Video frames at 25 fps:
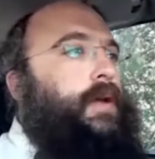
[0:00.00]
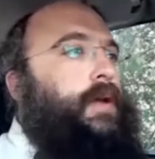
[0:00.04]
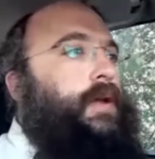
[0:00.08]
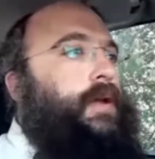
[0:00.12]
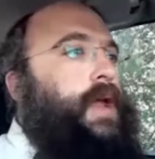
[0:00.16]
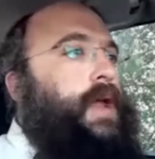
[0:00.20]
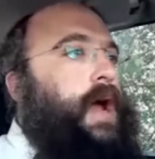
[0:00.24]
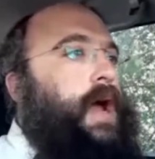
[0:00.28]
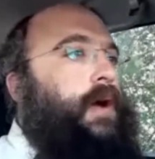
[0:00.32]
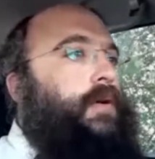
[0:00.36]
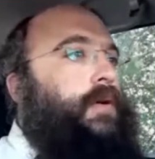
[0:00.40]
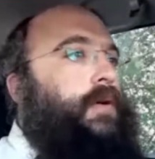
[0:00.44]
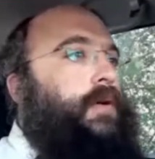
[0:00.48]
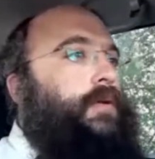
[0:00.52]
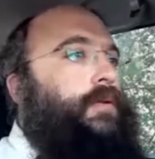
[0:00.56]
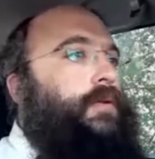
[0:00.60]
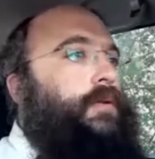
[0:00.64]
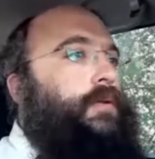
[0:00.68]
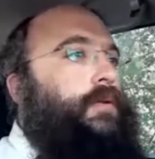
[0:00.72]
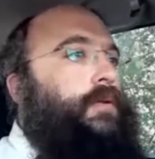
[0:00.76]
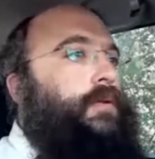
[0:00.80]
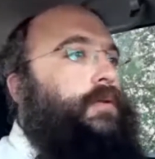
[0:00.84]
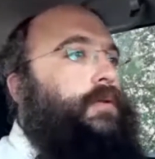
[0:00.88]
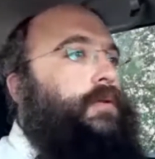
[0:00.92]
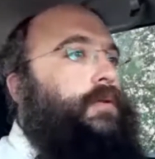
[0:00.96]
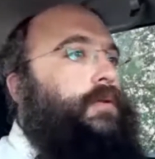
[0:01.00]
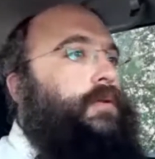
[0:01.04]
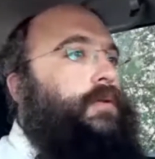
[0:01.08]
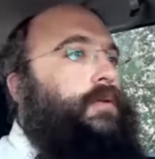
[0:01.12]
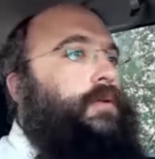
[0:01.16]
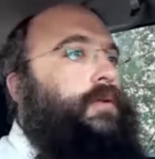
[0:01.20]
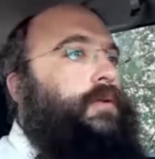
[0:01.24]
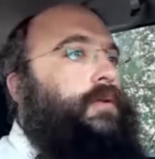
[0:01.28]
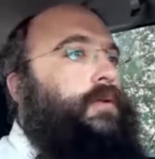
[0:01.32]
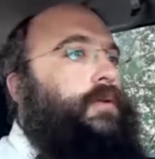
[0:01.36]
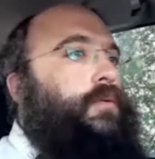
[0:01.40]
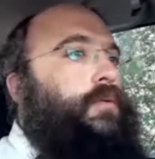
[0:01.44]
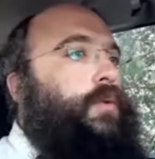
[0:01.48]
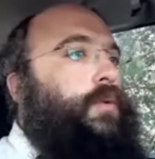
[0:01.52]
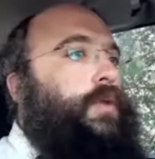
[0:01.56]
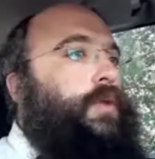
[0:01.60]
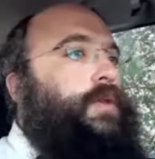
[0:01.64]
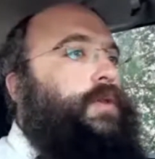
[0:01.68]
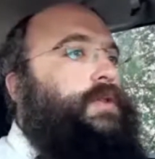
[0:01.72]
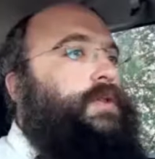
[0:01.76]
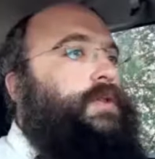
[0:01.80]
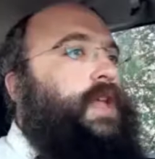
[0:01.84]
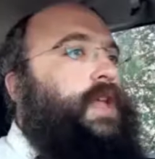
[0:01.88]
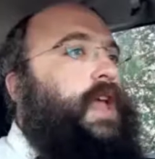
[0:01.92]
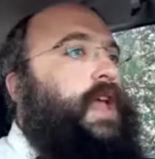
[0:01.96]
Now, with
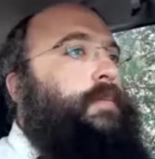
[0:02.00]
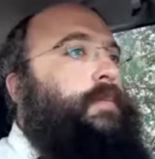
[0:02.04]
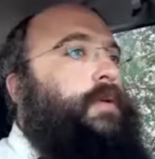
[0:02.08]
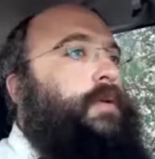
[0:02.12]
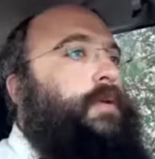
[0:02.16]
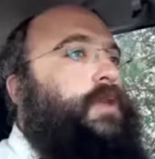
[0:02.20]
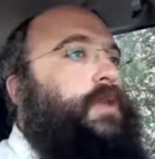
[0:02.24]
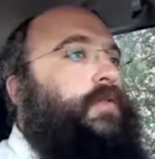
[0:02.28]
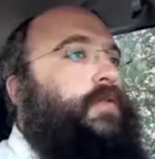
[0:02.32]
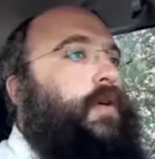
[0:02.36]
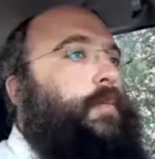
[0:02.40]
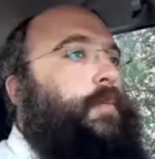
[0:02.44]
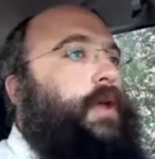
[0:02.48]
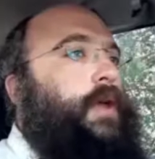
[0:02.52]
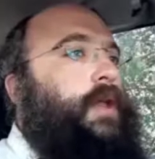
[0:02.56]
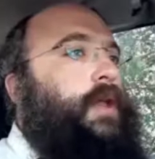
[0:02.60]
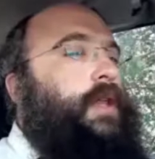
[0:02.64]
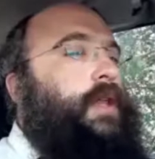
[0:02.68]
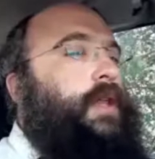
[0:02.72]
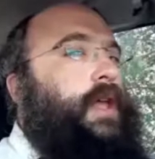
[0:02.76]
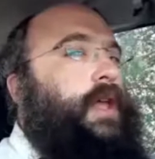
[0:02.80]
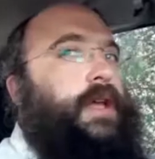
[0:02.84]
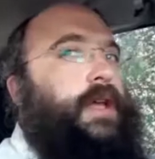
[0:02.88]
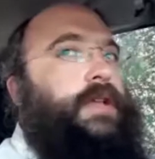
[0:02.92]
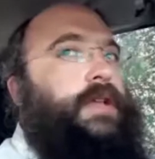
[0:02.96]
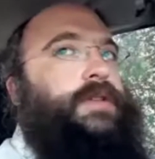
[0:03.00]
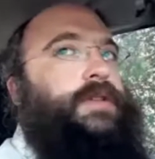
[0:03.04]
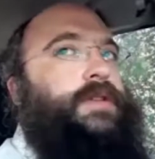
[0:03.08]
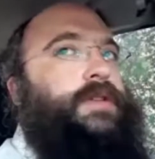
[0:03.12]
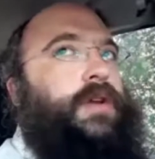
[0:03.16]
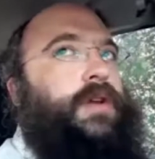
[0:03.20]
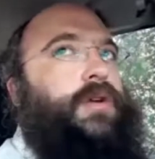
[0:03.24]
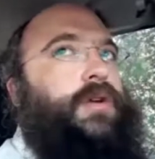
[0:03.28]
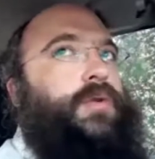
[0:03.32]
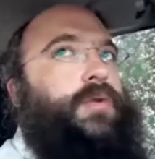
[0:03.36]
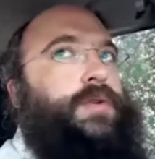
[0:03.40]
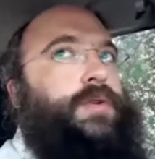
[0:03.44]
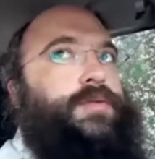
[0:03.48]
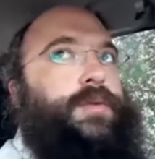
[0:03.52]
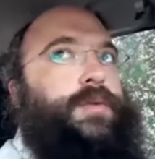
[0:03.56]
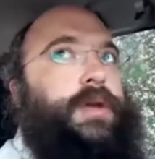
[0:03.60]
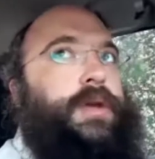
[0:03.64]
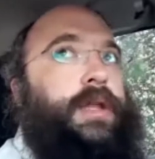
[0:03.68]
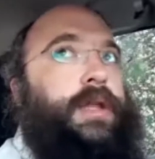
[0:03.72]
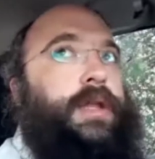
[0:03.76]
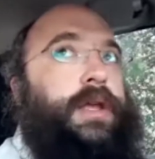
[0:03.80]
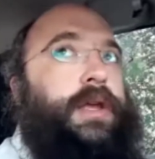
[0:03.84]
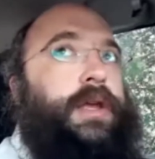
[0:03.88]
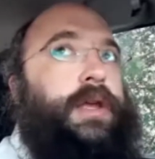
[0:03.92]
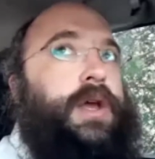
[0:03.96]
the statement of Rabbi Eliezer, who was
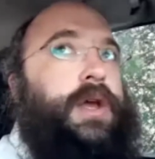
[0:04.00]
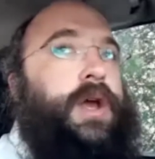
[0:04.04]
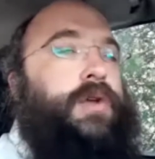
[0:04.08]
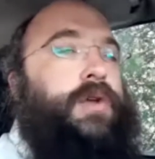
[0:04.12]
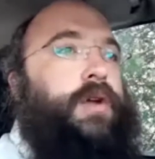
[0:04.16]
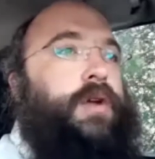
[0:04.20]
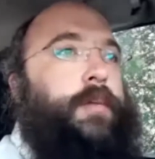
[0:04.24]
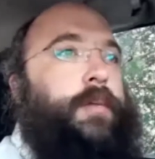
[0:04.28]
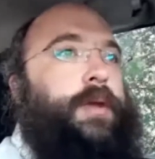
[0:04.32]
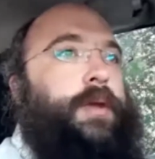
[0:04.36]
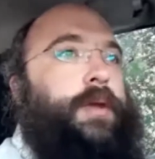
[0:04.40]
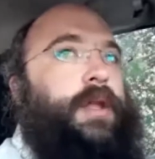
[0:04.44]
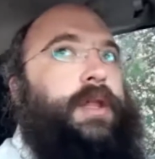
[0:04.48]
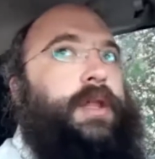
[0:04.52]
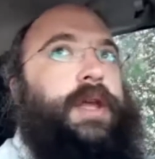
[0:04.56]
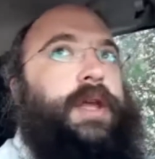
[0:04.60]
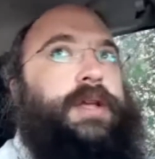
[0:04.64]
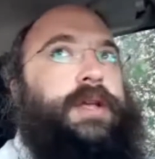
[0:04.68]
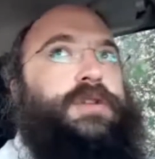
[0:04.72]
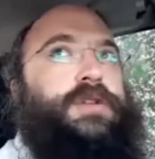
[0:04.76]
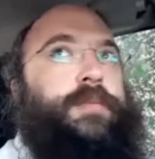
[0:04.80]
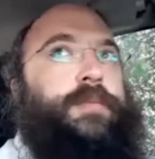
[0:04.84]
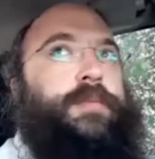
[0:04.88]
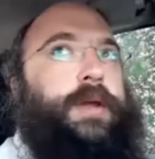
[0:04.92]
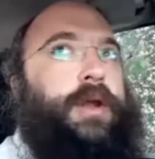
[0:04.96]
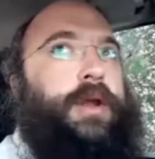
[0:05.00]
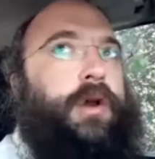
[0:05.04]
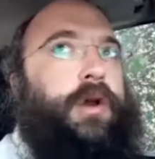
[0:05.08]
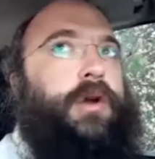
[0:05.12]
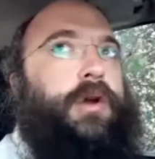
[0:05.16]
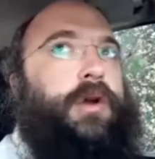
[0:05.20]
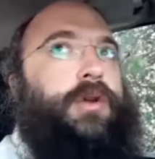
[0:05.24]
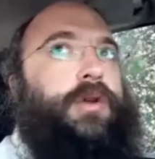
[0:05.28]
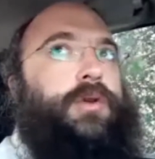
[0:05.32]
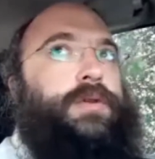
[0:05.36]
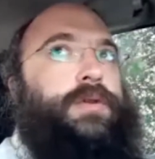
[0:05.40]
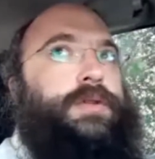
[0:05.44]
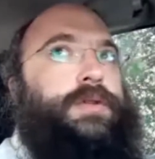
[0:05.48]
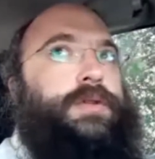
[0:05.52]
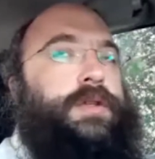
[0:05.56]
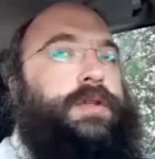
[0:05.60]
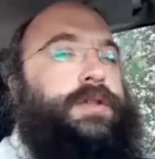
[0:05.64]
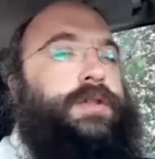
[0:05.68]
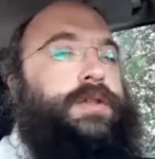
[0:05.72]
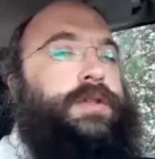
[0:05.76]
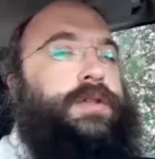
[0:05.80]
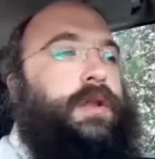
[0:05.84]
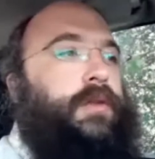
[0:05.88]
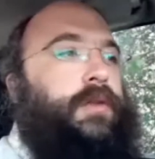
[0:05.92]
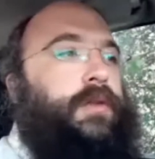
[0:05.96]
really Rabbi Eliezer ben Harkonus, the
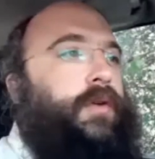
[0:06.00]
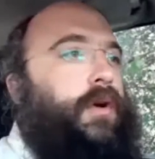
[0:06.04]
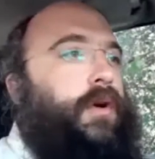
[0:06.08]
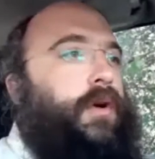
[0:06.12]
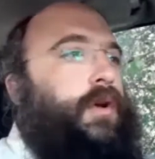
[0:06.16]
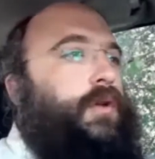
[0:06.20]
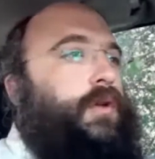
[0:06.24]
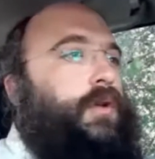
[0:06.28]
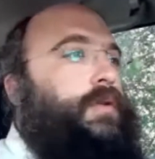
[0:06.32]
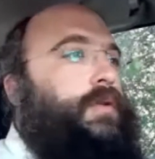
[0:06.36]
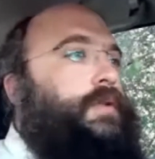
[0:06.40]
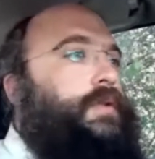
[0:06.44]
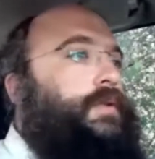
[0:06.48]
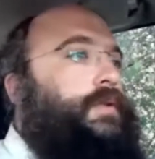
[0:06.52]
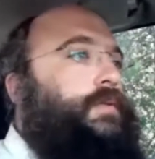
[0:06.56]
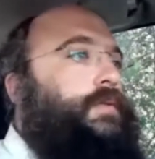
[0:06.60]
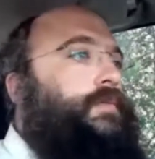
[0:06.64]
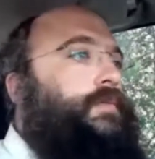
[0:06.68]
son of Harkonus,